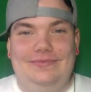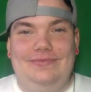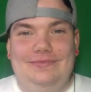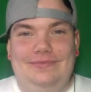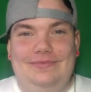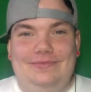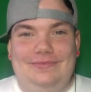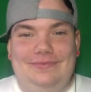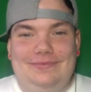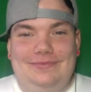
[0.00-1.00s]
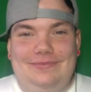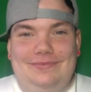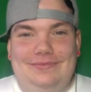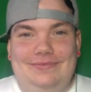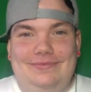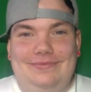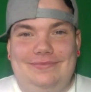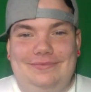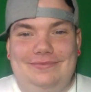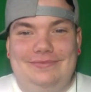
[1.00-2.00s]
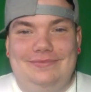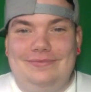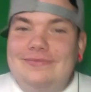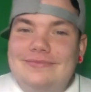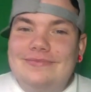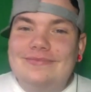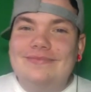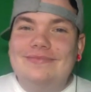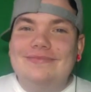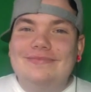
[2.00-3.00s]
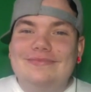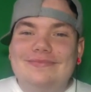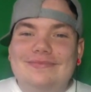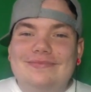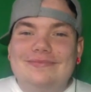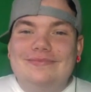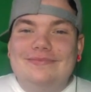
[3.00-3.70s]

(not speaking)